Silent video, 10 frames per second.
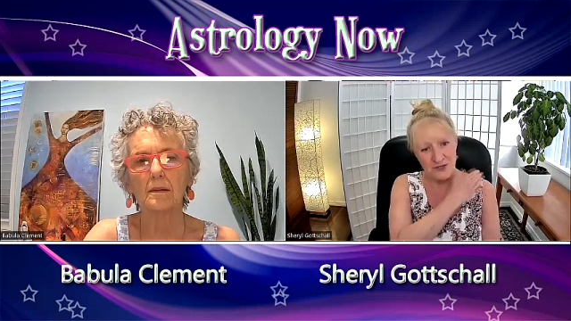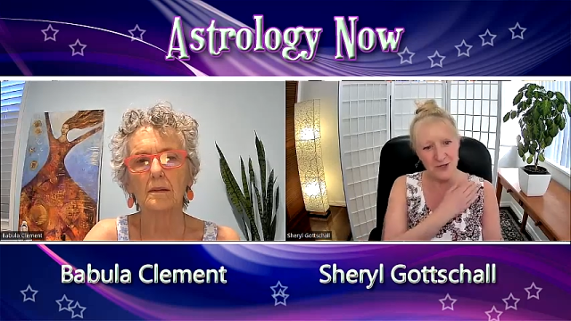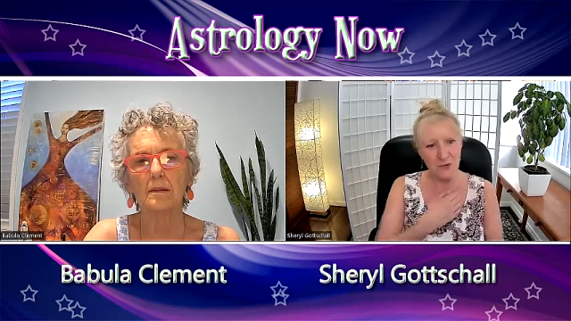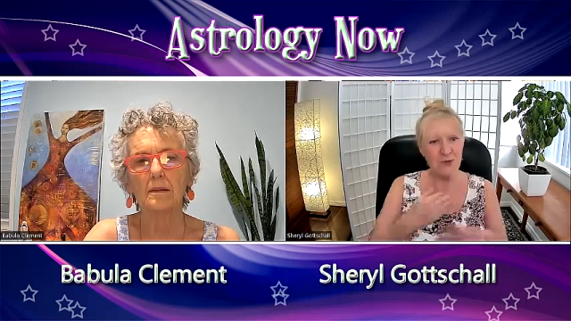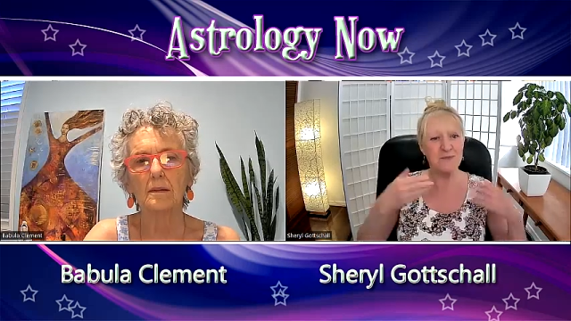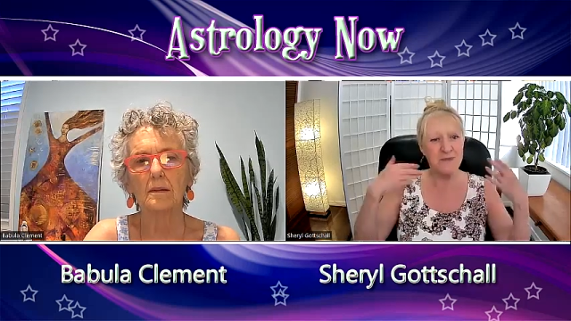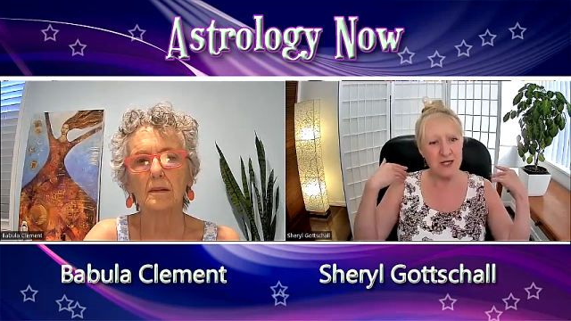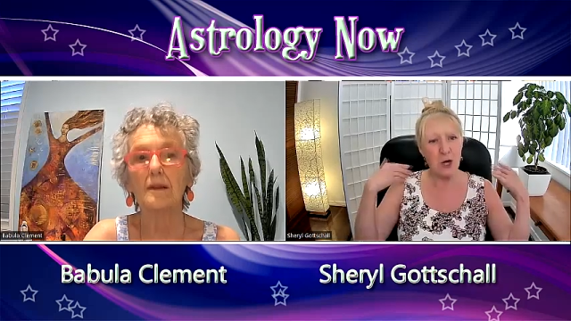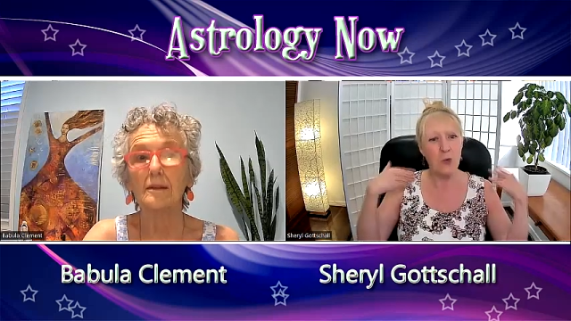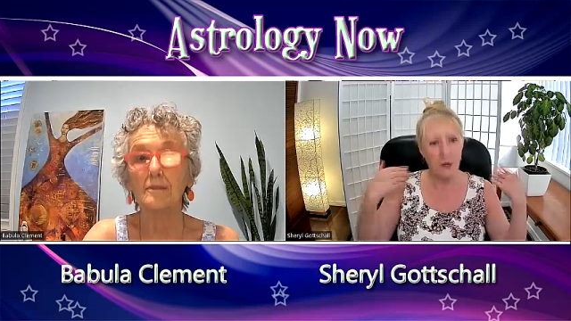Speaker 1: You know, they
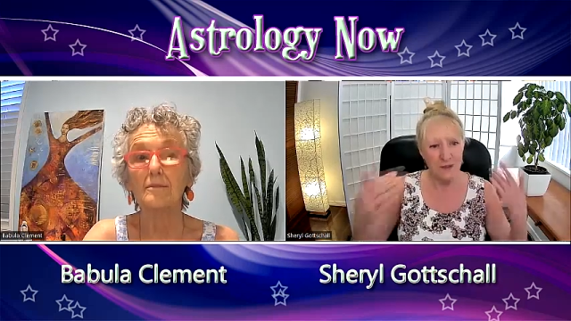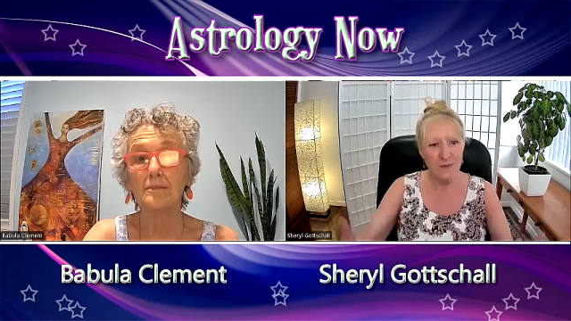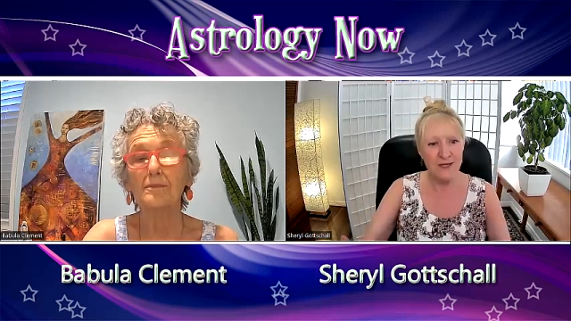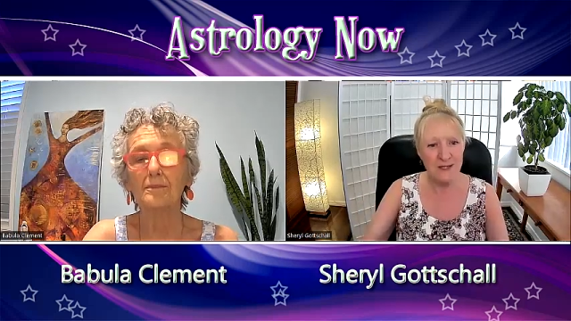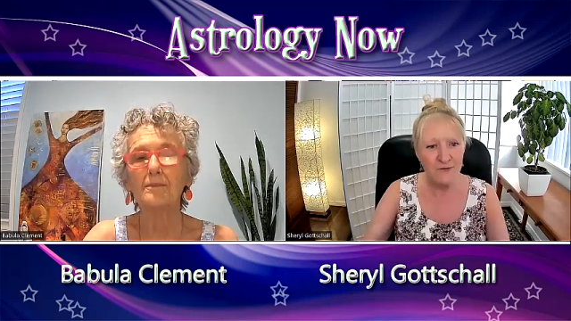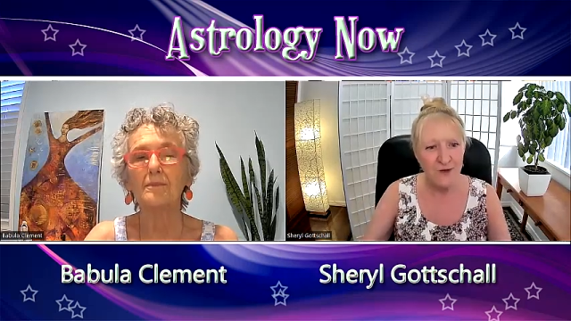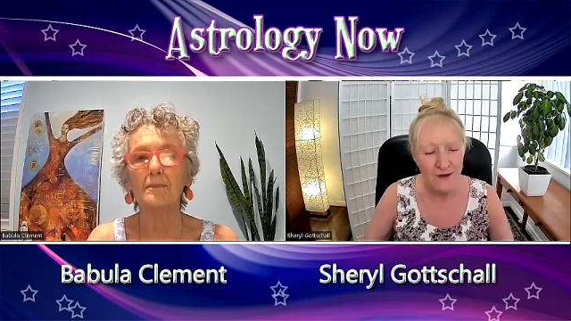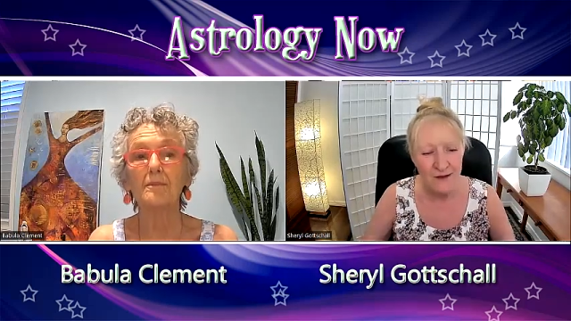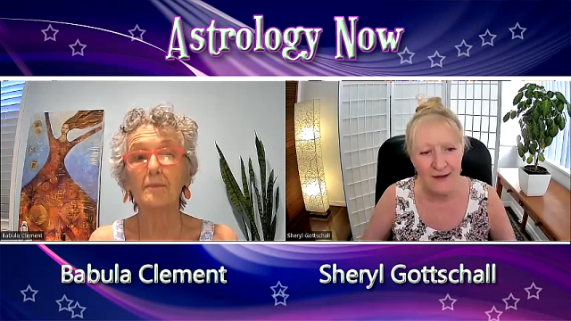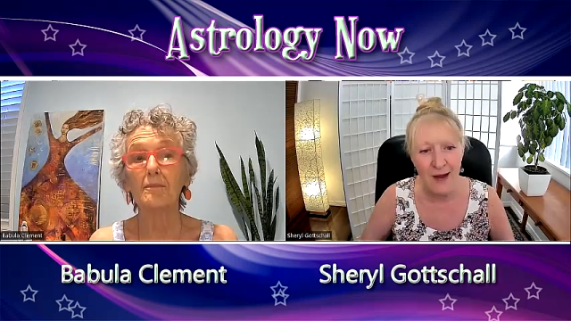don't want to be in front
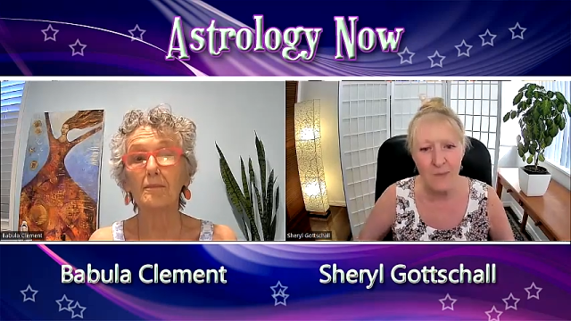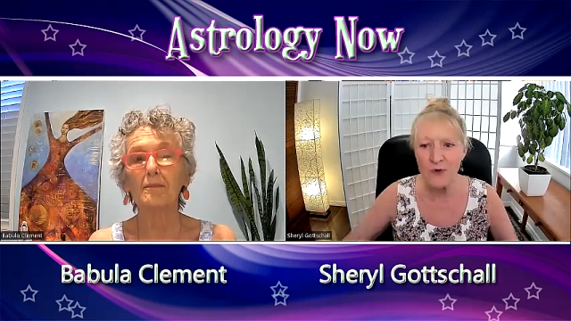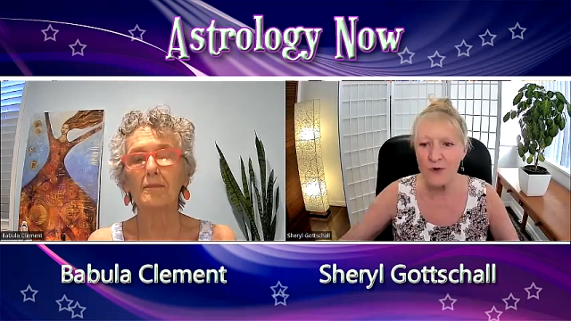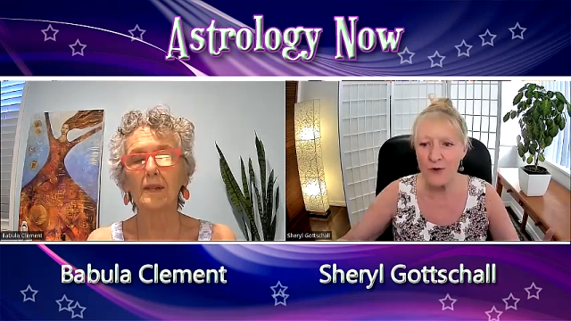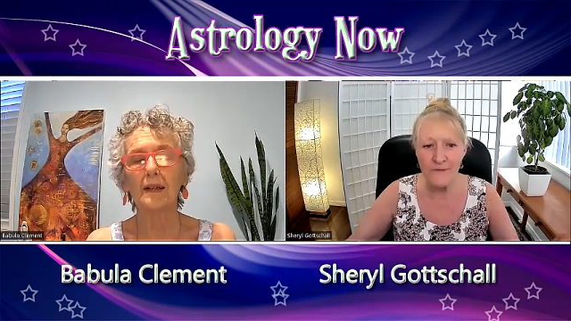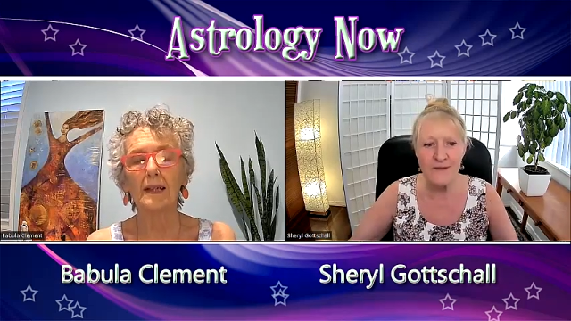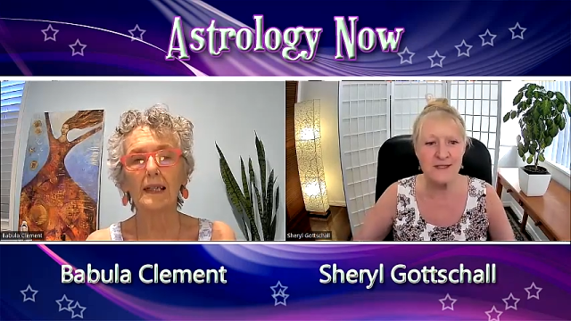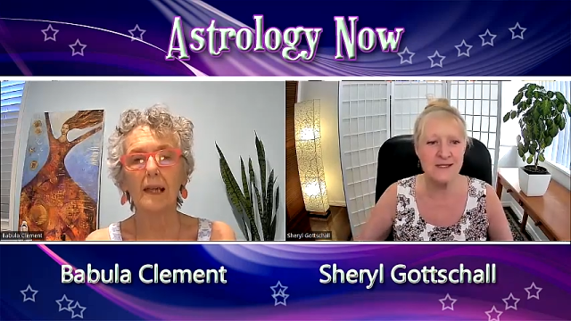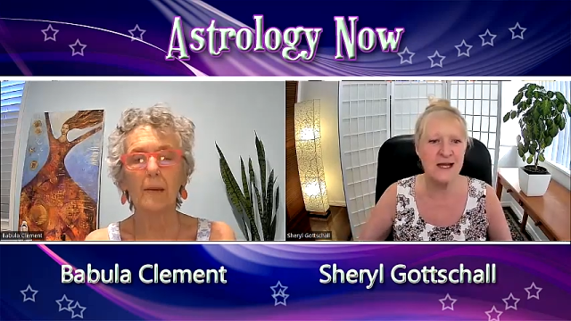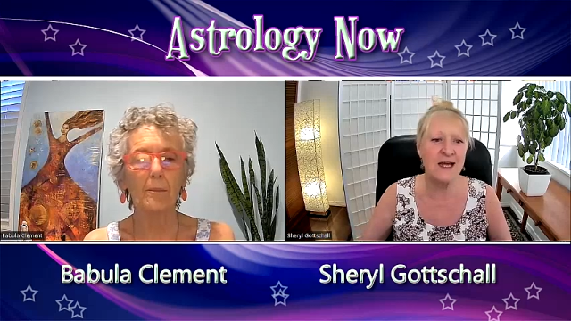of the camera or on the
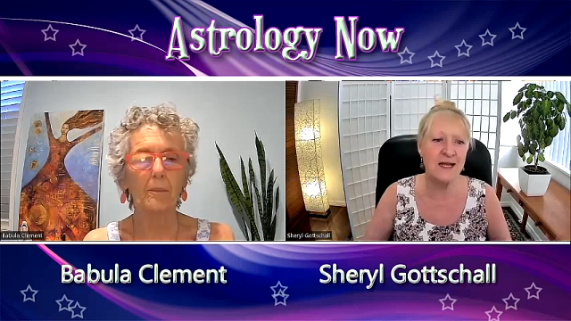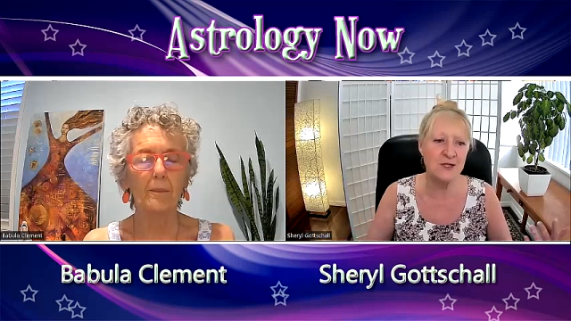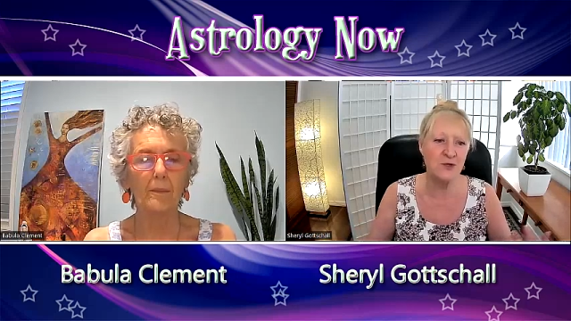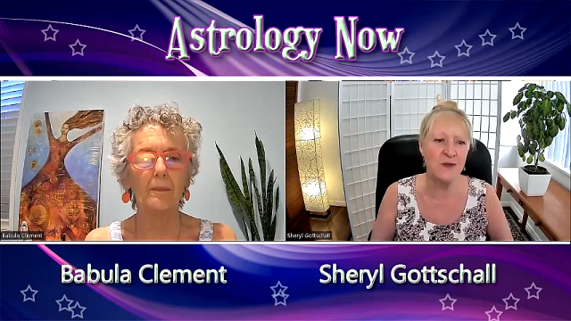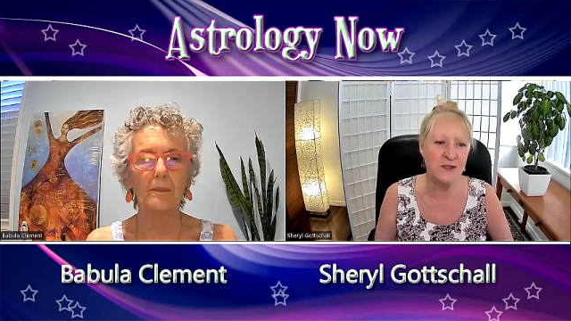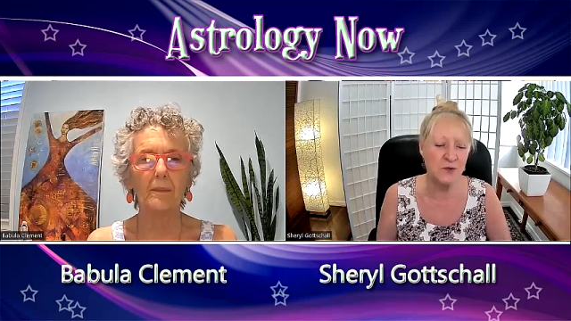stage or that